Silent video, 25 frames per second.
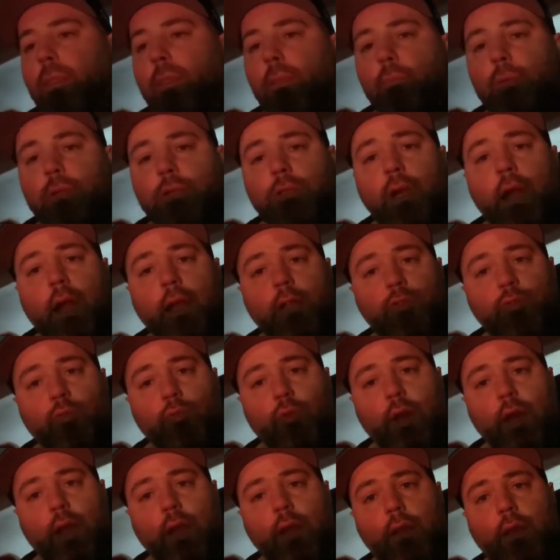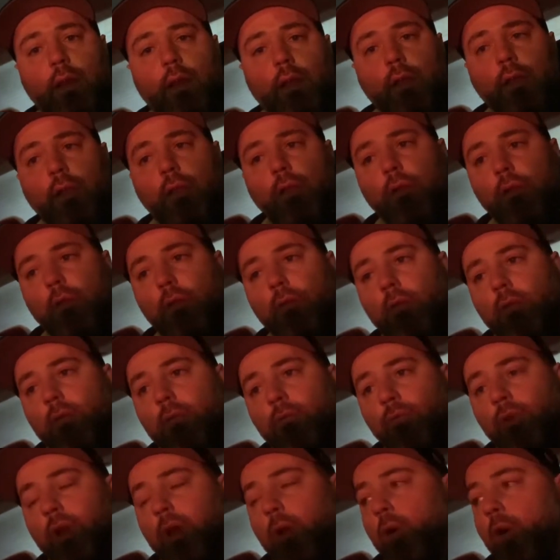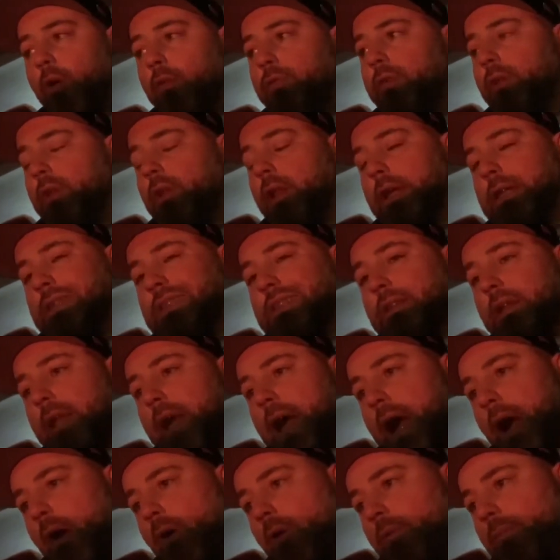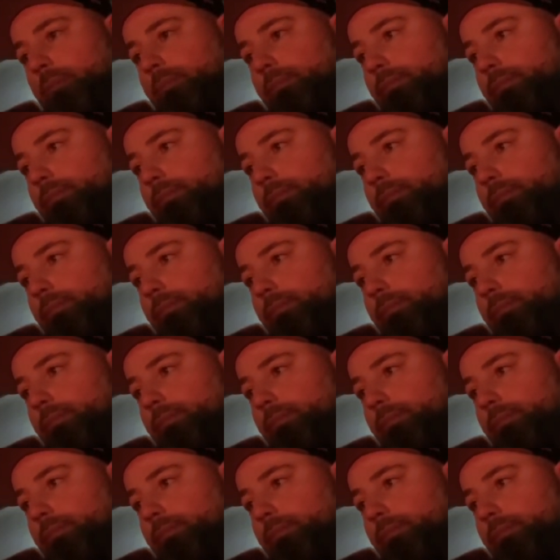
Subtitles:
besides read off your list. Now,